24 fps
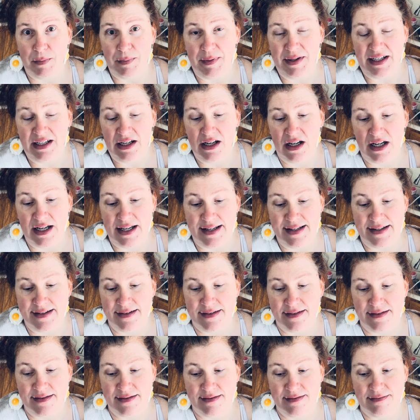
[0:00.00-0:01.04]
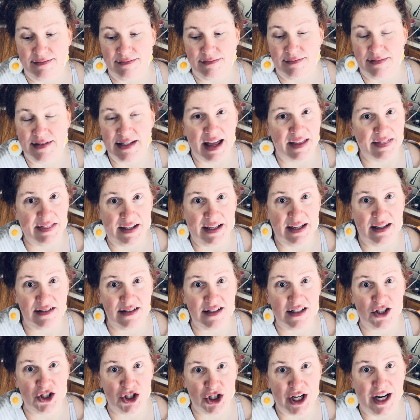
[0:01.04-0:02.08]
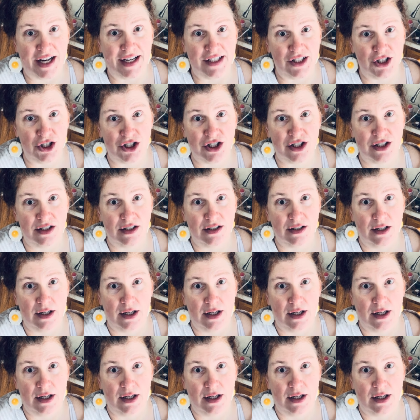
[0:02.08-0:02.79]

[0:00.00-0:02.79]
because nothing else has changed.